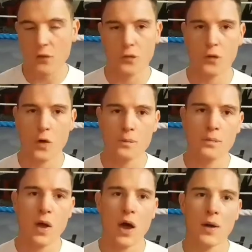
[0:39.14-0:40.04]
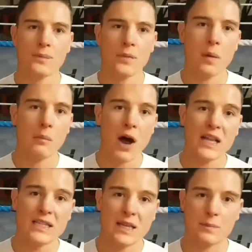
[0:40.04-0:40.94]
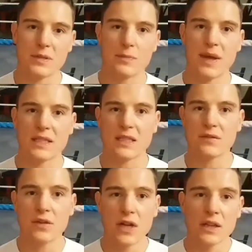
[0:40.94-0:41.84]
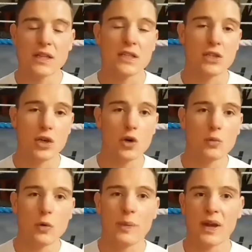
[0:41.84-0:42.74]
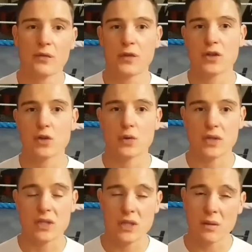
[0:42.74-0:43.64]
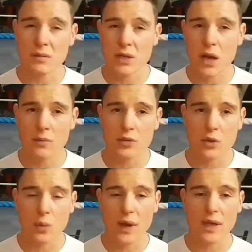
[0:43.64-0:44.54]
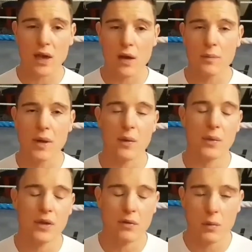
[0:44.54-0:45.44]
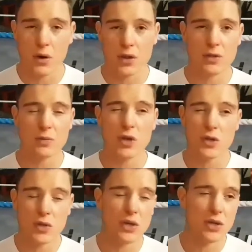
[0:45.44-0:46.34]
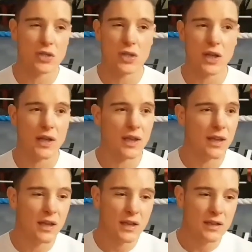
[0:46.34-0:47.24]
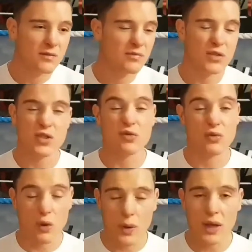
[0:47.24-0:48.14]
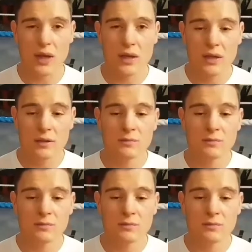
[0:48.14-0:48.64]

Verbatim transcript: from um, a mindset perspective, this is a lot more beneficial because sometimes you wake up and when you're in one of those moods and you're just like, screw it,